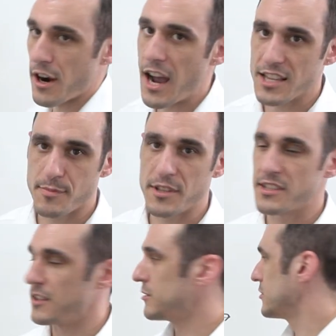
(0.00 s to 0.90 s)
your high-speed
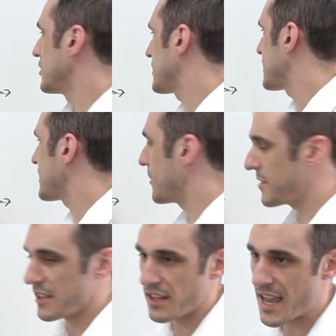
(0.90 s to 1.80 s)
signal looks
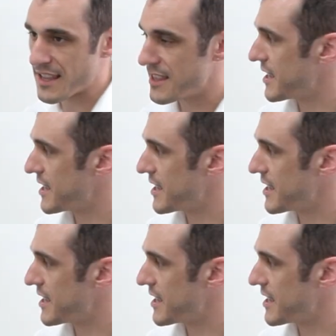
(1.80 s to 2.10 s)
something like